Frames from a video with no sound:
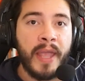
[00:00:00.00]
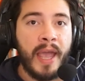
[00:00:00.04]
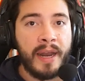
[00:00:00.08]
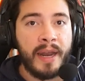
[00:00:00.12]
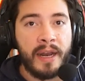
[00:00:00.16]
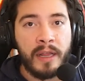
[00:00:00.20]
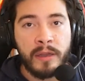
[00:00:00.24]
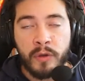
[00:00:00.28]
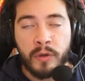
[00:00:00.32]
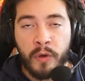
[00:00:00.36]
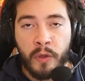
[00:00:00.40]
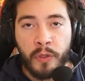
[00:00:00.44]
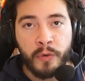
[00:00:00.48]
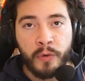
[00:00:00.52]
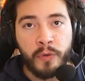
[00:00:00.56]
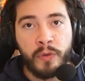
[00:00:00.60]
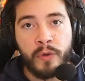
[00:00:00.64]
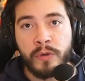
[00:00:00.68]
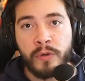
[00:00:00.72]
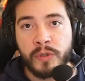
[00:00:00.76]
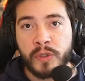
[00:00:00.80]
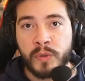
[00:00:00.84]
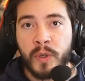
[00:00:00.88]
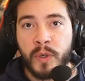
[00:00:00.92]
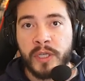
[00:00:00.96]
And I'll go through
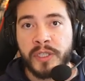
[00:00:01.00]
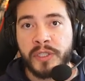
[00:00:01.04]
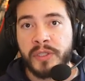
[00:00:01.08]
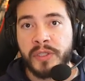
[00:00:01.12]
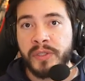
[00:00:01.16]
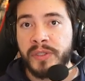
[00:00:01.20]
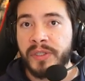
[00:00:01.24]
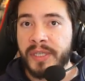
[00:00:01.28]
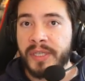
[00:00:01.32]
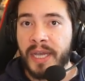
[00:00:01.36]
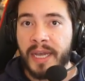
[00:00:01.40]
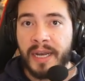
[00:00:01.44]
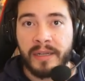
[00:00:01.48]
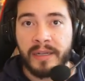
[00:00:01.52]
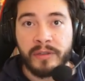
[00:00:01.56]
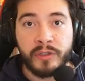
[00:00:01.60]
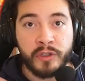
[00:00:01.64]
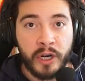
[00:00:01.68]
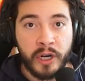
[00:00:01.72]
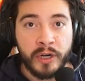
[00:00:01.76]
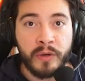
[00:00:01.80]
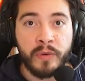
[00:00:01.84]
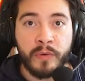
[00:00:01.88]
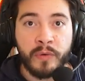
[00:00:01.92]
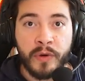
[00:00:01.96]
those questions and I'll
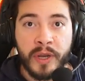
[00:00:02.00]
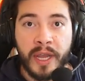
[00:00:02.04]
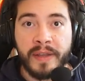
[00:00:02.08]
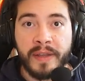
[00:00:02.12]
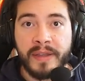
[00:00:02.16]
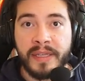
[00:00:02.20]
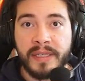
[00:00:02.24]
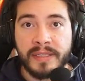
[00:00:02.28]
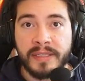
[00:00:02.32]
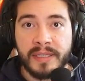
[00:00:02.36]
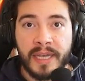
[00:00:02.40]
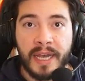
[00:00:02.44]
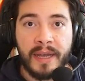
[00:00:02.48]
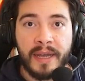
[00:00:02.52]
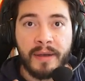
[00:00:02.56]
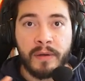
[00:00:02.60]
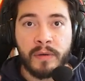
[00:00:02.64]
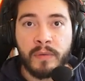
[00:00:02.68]
try to create this